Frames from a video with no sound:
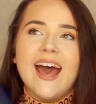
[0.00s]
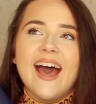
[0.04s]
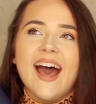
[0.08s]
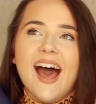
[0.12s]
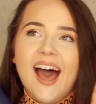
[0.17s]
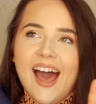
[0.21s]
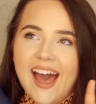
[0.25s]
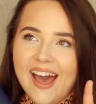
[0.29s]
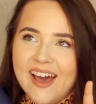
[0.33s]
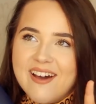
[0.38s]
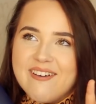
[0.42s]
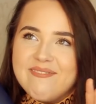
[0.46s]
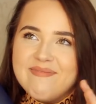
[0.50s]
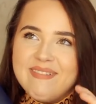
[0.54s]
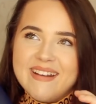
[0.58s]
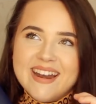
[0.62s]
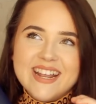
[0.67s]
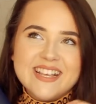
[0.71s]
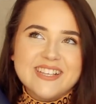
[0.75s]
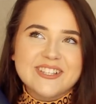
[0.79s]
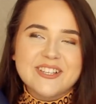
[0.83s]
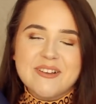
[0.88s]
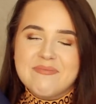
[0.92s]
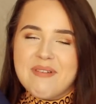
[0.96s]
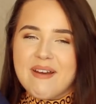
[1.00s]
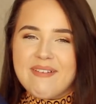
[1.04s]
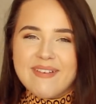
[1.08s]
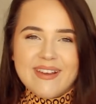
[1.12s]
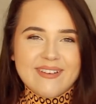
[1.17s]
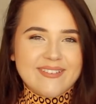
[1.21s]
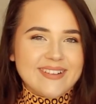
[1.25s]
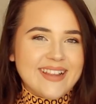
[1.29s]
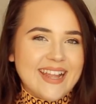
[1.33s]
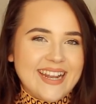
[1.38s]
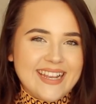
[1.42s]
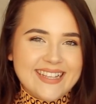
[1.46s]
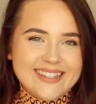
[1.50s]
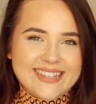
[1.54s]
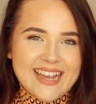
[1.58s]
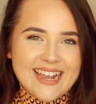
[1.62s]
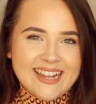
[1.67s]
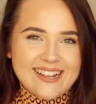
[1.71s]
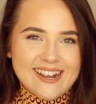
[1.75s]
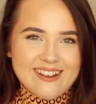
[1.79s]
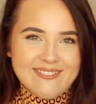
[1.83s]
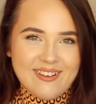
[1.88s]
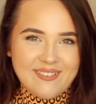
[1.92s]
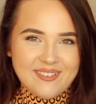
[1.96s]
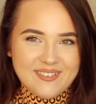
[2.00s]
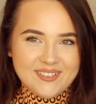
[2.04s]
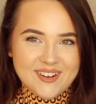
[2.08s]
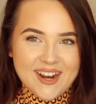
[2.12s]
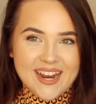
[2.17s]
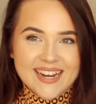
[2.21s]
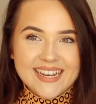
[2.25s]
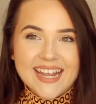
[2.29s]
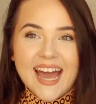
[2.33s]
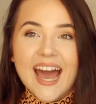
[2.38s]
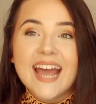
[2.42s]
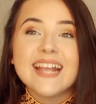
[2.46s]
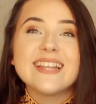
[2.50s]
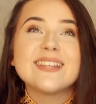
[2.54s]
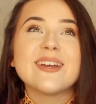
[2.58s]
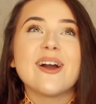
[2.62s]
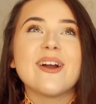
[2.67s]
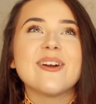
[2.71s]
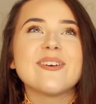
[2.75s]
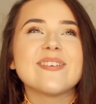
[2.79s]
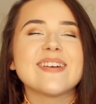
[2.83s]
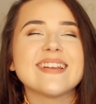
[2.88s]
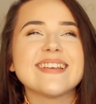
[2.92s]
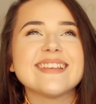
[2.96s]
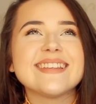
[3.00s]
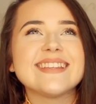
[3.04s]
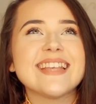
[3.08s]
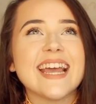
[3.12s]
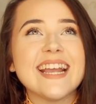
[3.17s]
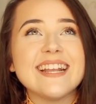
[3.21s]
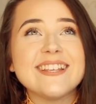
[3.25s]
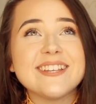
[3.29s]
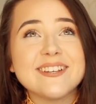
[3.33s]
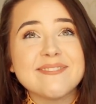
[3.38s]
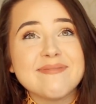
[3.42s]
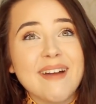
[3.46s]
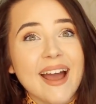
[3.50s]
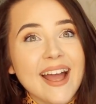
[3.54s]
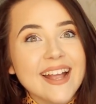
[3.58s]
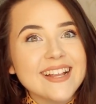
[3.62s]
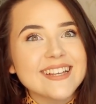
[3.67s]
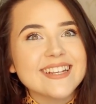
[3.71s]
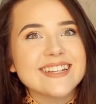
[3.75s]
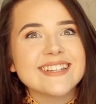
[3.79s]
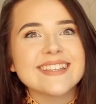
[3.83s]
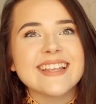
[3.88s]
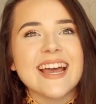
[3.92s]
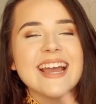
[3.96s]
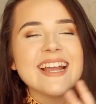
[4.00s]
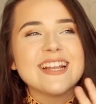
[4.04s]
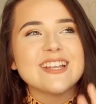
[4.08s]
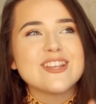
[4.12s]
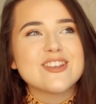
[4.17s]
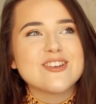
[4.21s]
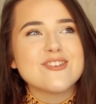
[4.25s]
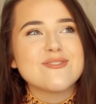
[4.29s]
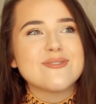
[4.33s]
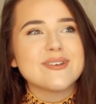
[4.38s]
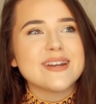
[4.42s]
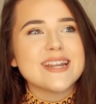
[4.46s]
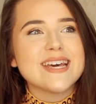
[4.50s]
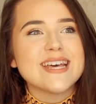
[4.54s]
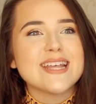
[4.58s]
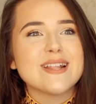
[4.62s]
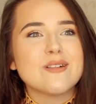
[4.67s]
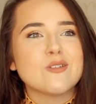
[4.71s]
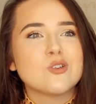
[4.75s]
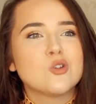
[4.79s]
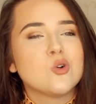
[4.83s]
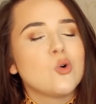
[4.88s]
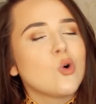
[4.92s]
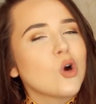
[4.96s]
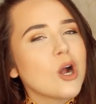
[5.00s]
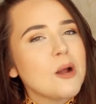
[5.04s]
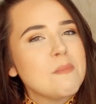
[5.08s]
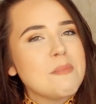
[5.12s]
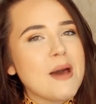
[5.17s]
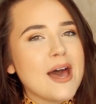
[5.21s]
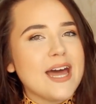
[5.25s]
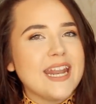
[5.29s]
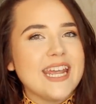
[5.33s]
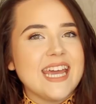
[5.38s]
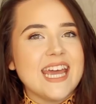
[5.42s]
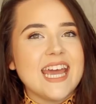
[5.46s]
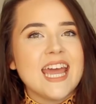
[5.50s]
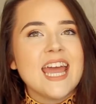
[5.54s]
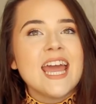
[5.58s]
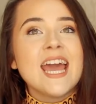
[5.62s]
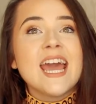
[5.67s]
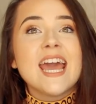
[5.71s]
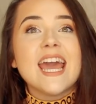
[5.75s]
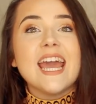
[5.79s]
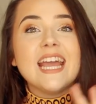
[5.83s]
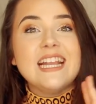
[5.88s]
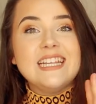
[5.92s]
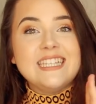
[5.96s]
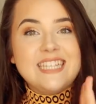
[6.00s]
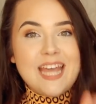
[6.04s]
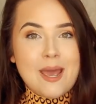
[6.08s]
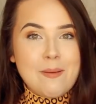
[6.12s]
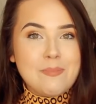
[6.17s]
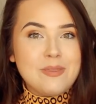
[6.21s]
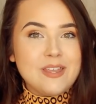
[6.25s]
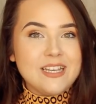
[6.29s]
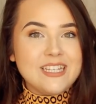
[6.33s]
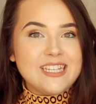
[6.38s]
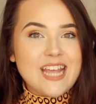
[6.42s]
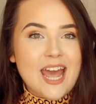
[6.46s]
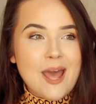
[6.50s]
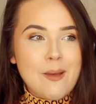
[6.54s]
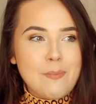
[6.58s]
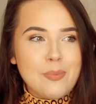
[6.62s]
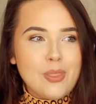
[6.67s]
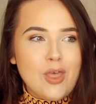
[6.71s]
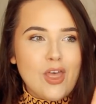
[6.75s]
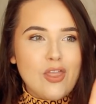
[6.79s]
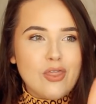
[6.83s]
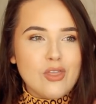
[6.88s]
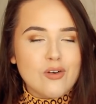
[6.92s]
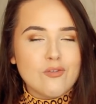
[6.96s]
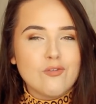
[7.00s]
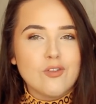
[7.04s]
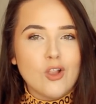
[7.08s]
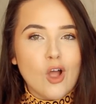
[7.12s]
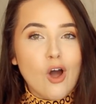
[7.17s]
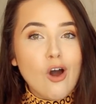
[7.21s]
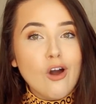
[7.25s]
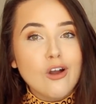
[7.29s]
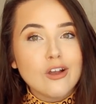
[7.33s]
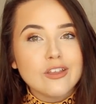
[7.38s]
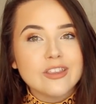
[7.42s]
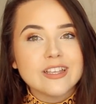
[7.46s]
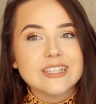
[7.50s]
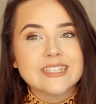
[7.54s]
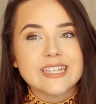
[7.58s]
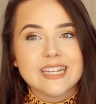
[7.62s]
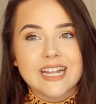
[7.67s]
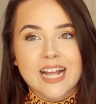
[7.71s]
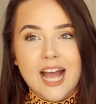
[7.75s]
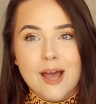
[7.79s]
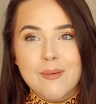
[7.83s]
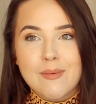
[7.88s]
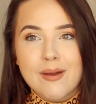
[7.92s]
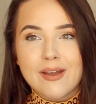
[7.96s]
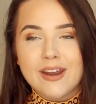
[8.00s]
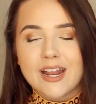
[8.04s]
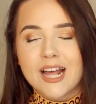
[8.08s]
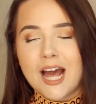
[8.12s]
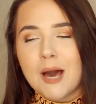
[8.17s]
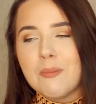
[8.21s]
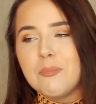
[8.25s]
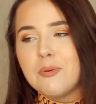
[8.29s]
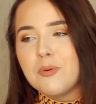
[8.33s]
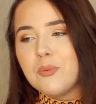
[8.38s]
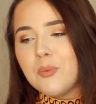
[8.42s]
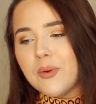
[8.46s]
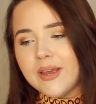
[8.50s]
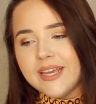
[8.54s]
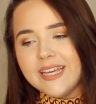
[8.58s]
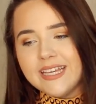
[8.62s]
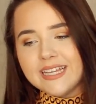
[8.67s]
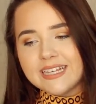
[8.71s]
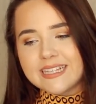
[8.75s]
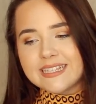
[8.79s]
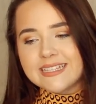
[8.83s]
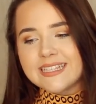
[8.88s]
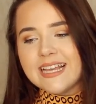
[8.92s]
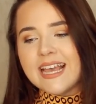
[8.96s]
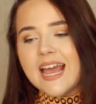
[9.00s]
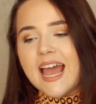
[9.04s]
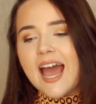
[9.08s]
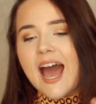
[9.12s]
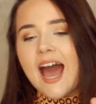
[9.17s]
Um, and it's not my favourite Laini Taylor I've ever read. I don't want to say too much because I do want to talk about it in depth and depth in the vlog that's going to come out in a couple weeks.